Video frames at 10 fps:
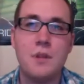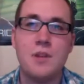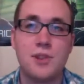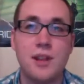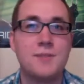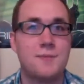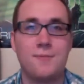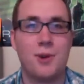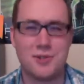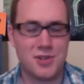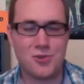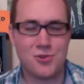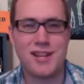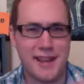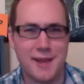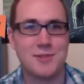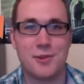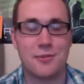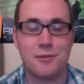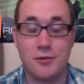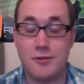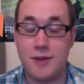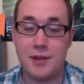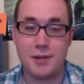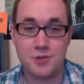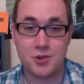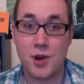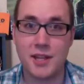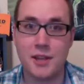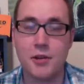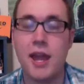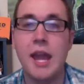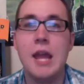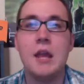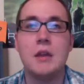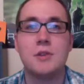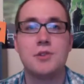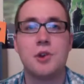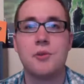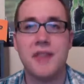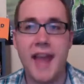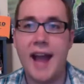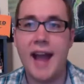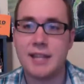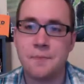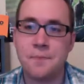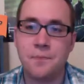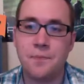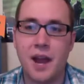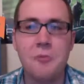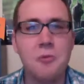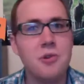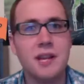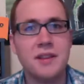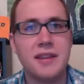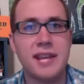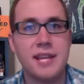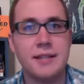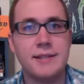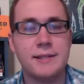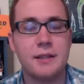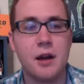So that's as far as the directing. That was the it was directing. Okay, so the acting. I really like the kids.